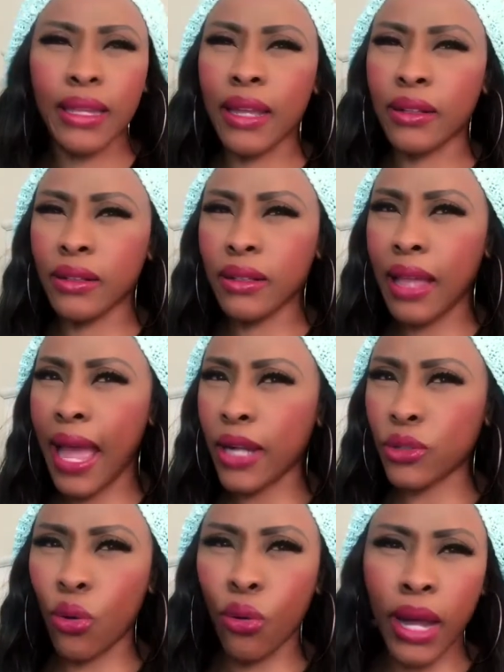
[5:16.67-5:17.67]
Can
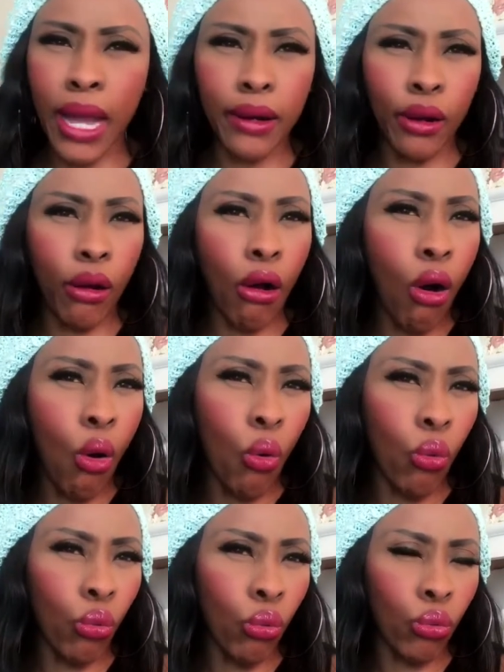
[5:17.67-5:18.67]
act all kind of
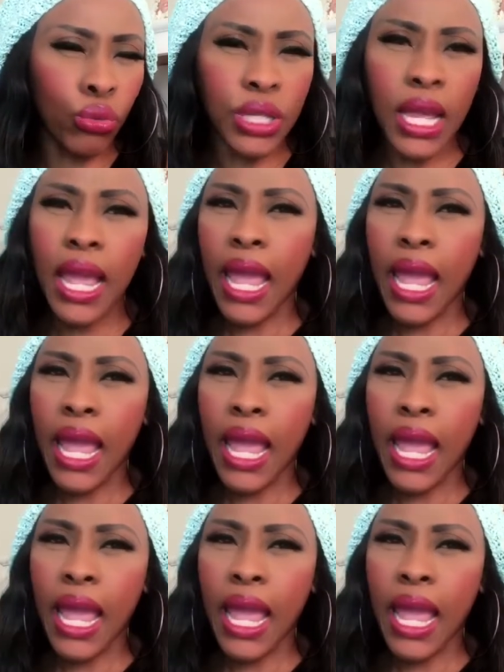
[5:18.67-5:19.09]
cold